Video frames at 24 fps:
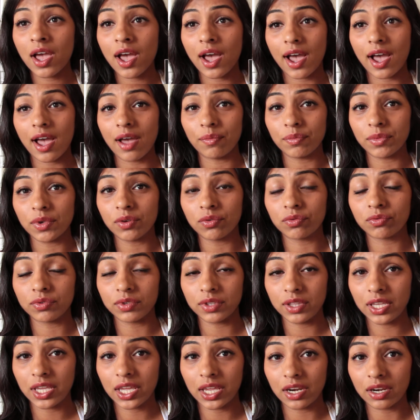you
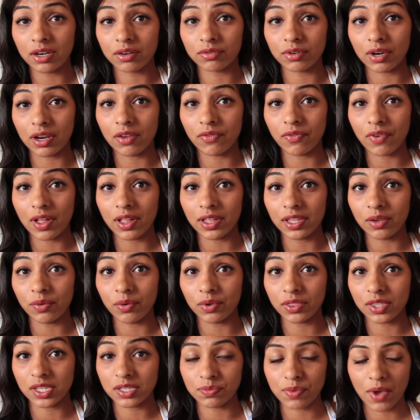really get a great value
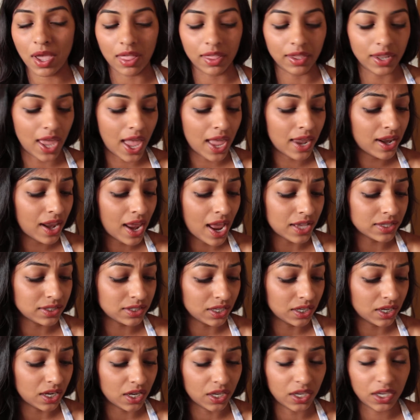with this palette, and it has
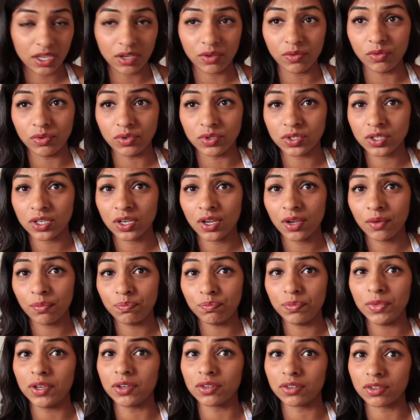like a huge
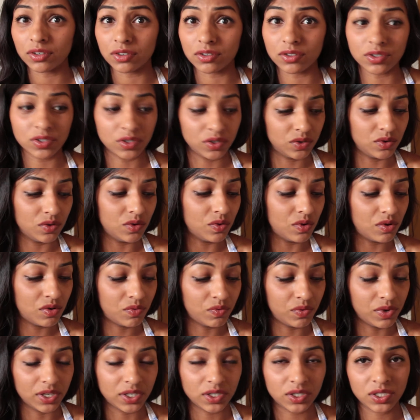mirror too,
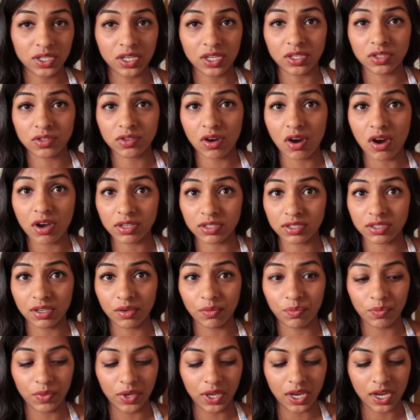which is
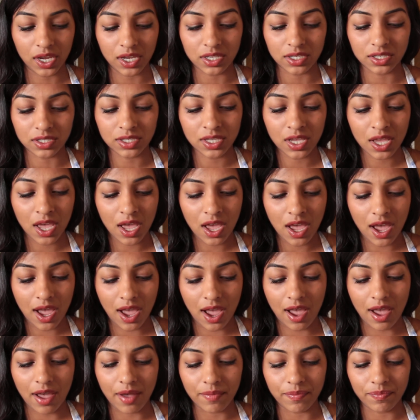awesome because
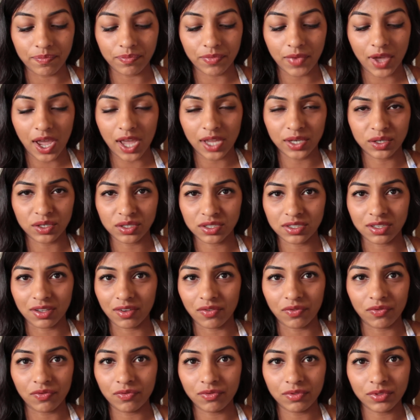I just
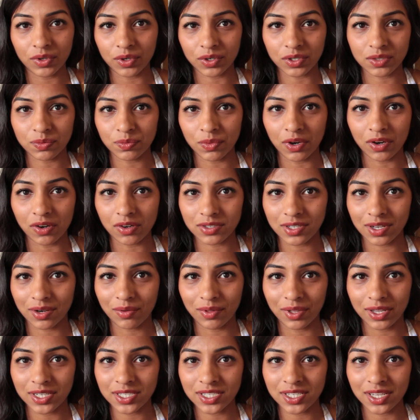love large mirrors. I don't
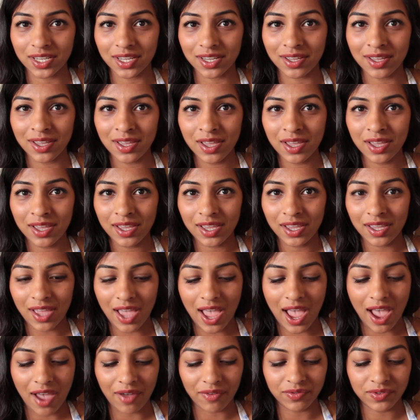like to
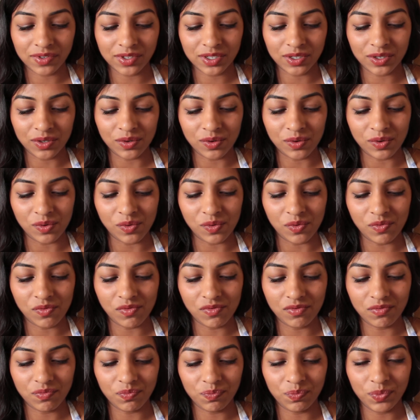have to
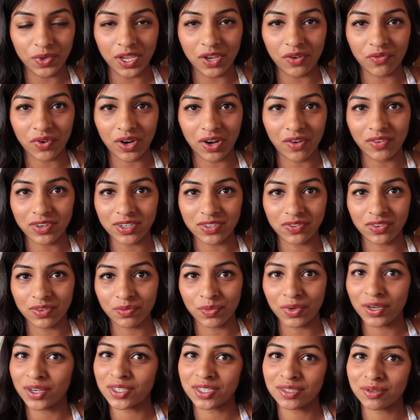be in front of a different
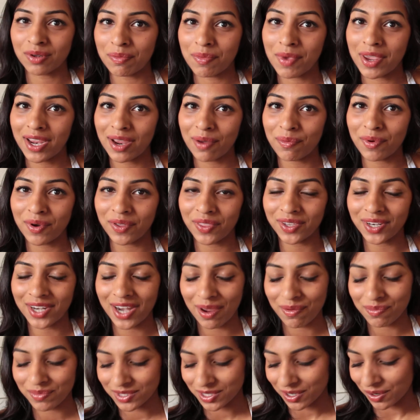mirror to make makeup all the
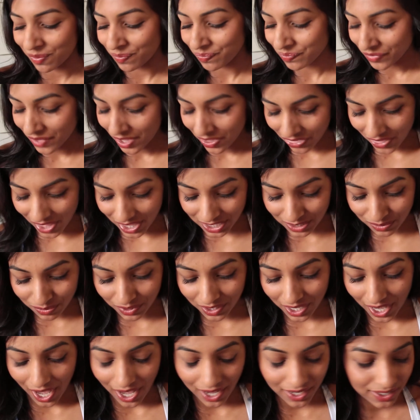time, so that's
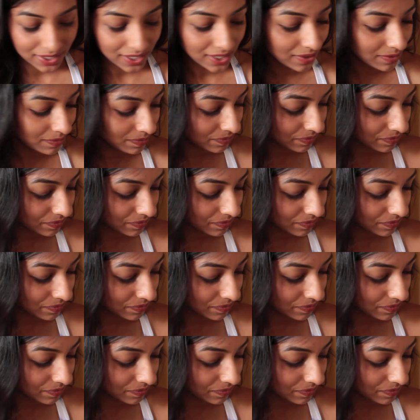really handy.